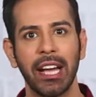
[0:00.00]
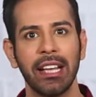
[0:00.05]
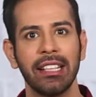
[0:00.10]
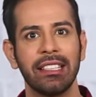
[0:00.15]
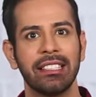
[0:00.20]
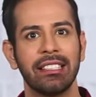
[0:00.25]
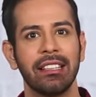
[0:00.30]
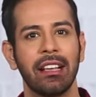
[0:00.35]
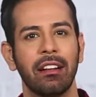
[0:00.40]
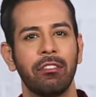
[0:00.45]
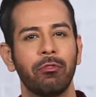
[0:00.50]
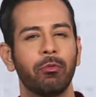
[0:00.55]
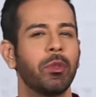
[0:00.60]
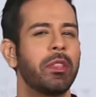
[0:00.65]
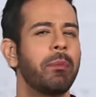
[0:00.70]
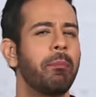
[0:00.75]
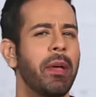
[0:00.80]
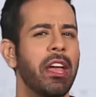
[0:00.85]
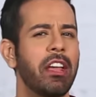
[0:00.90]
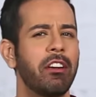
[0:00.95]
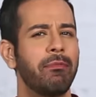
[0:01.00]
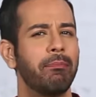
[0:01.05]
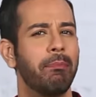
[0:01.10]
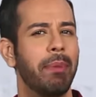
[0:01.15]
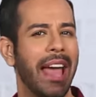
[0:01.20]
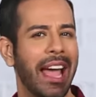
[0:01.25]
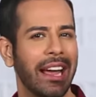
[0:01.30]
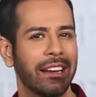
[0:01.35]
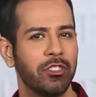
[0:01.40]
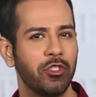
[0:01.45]
by itself with a pair of
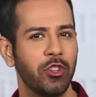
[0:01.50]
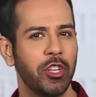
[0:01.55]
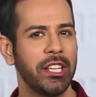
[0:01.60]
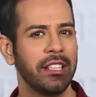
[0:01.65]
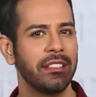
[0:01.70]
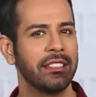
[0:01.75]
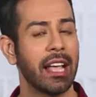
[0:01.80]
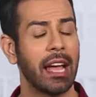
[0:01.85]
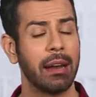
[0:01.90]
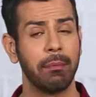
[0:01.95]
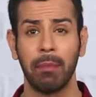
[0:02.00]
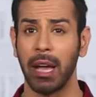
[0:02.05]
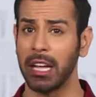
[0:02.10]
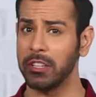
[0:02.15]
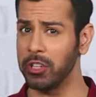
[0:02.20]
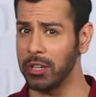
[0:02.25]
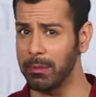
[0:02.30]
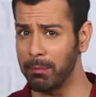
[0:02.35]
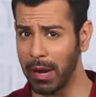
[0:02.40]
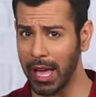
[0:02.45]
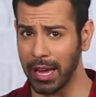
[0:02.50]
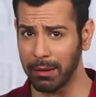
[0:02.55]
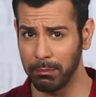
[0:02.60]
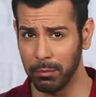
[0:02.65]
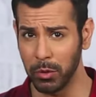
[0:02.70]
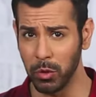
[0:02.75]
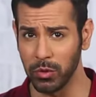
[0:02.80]
black jeans and matching black